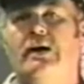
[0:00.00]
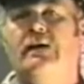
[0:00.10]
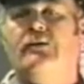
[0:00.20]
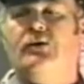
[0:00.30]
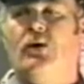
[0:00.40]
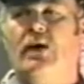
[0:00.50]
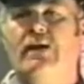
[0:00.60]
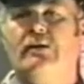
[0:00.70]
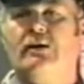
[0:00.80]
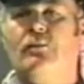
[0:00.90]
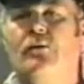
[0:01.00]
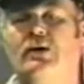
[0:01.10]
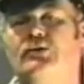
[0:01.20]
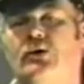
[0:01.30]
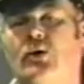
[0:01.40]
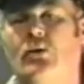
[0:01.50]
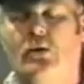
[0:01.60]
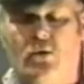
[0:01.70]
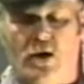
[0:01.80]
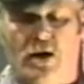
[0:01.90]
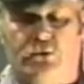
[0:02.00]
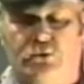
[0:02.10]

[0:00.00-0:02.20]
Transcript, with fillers: If you don't have a compressor, go to a garage or